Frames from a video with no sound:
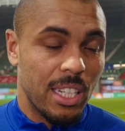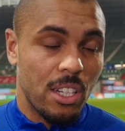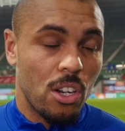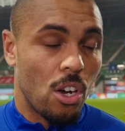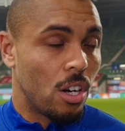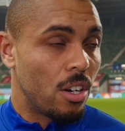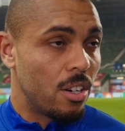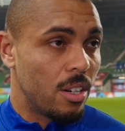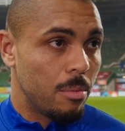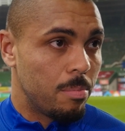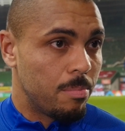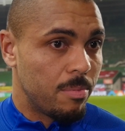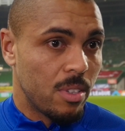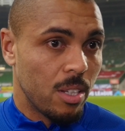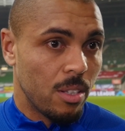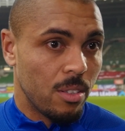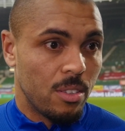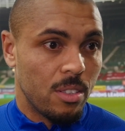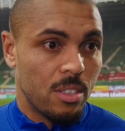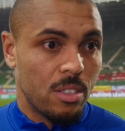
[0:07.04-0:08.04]
an honour
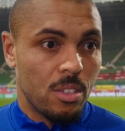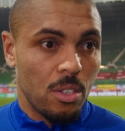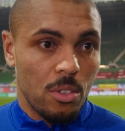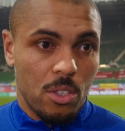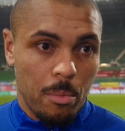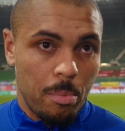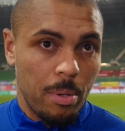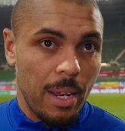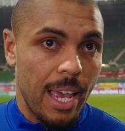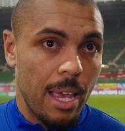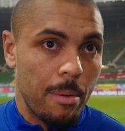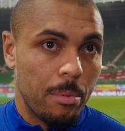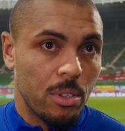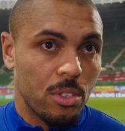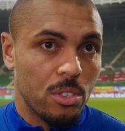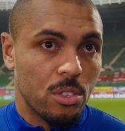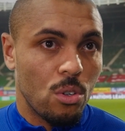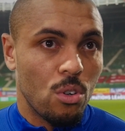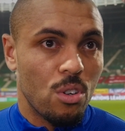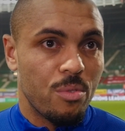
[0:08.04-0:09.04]
to play, but
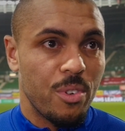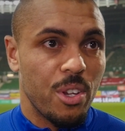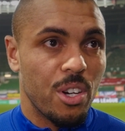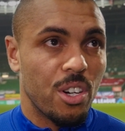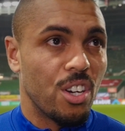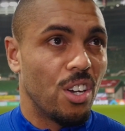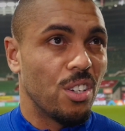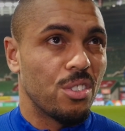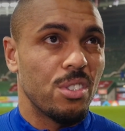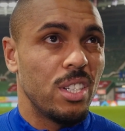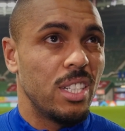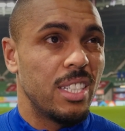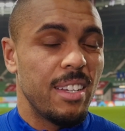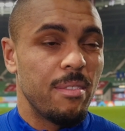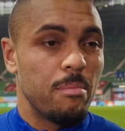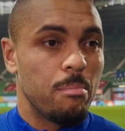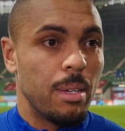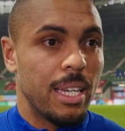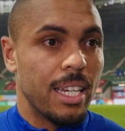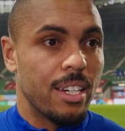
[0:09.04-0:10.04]
to score for your country is
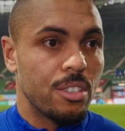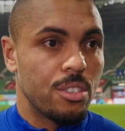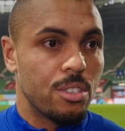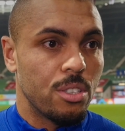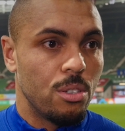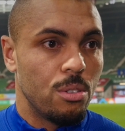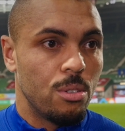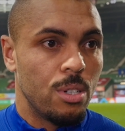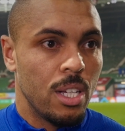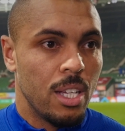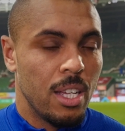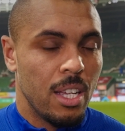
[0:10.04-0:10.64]
even bigger. So,